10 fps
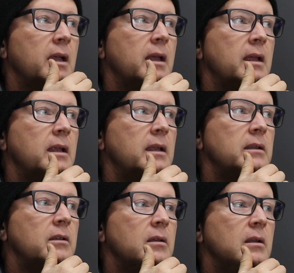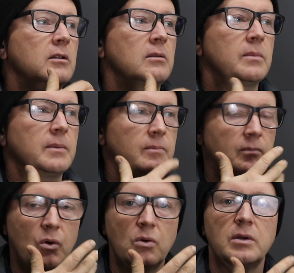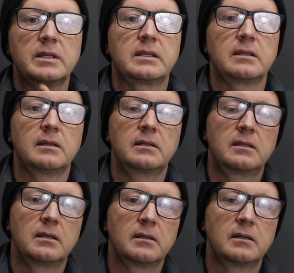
and a little bit more uh, uh,